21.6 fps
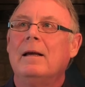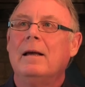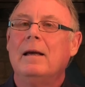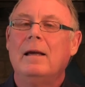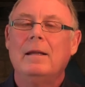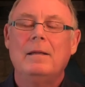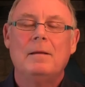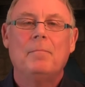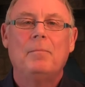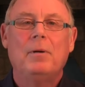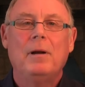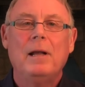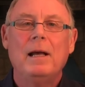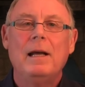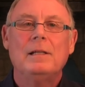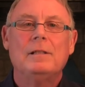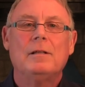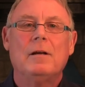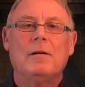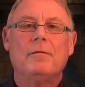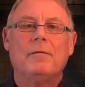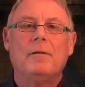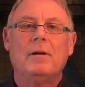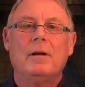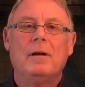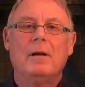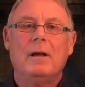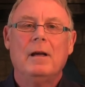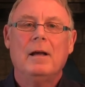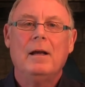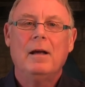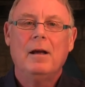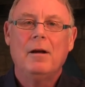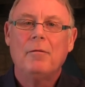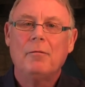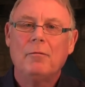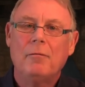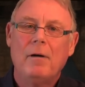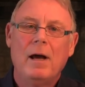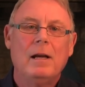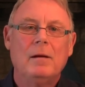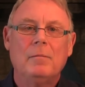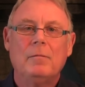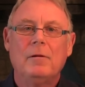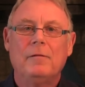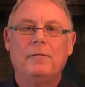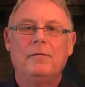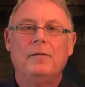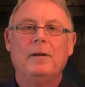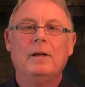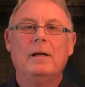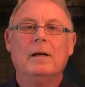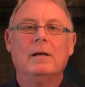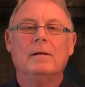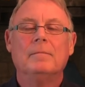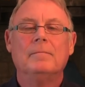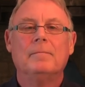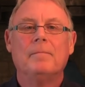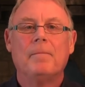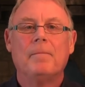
In the place of incredible fear,